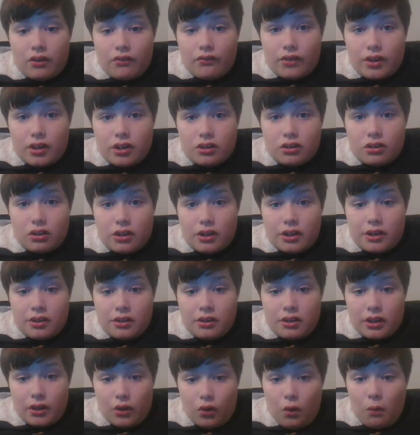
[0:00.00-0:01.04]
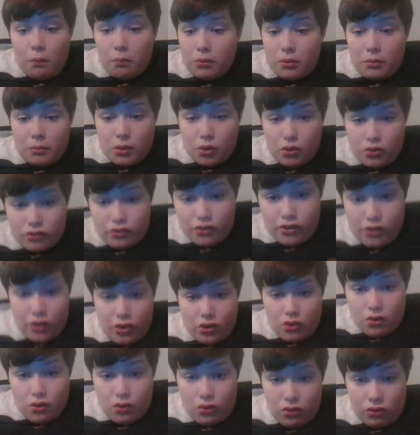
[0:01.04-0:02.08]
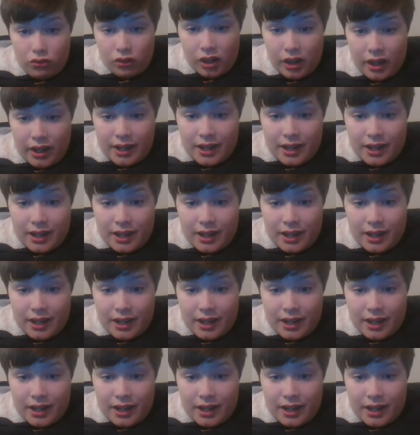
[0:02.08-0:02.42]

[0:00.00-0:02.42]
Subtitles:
eventually he got promoted to colonel